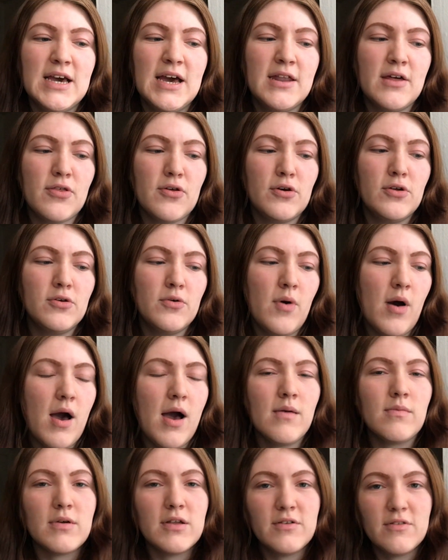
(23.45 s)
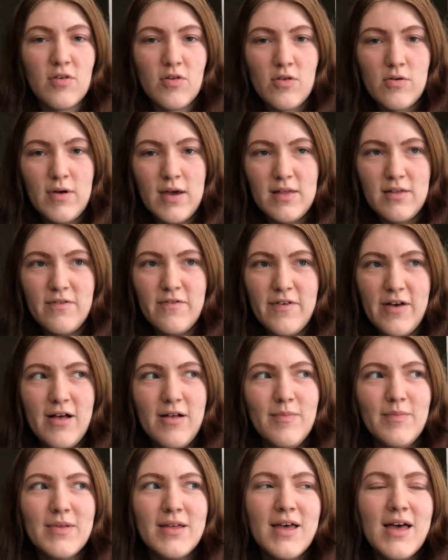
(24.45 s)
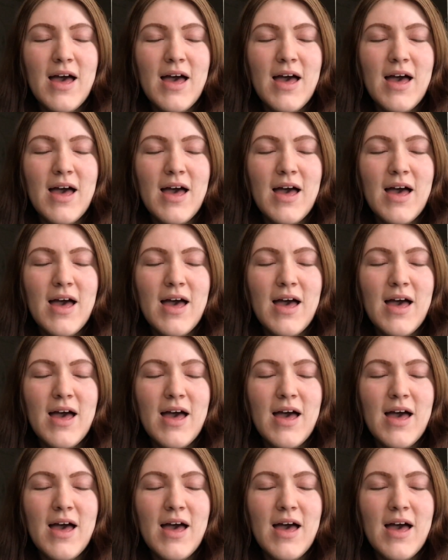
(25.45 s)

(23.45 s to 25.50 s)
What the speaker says: and I thought, you know what, I'm gonna just quickly film